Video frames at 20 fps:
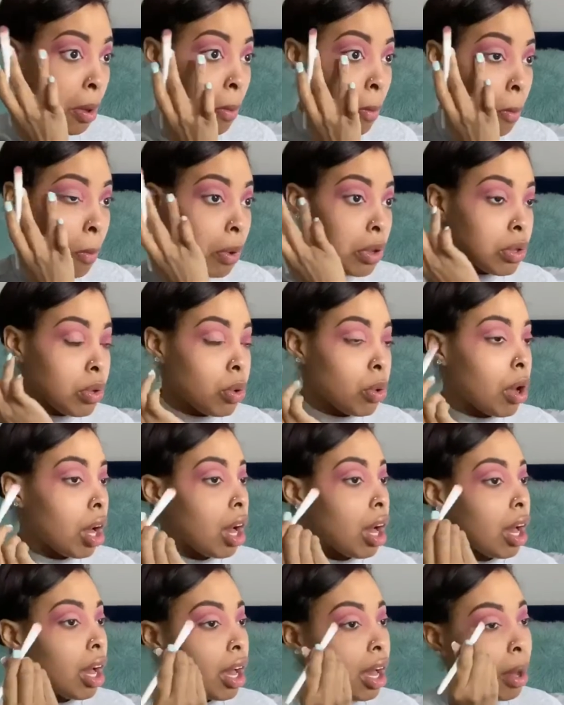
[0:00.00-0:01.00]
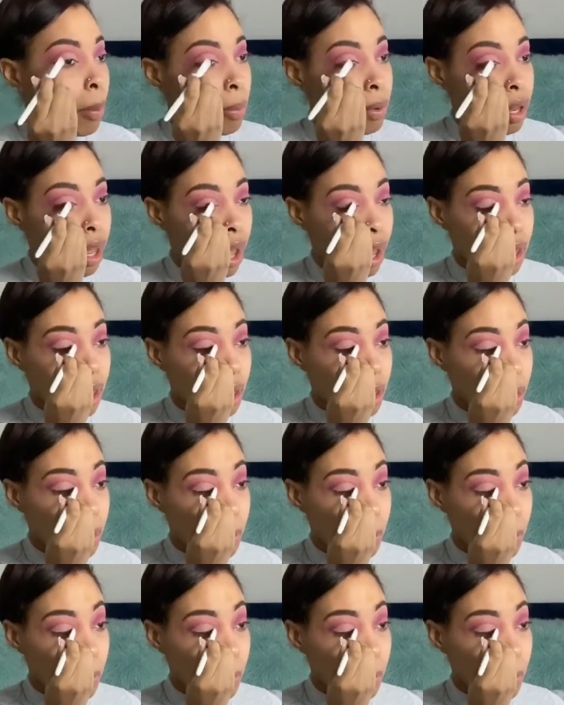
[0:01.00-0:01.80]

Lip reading: when you apply it.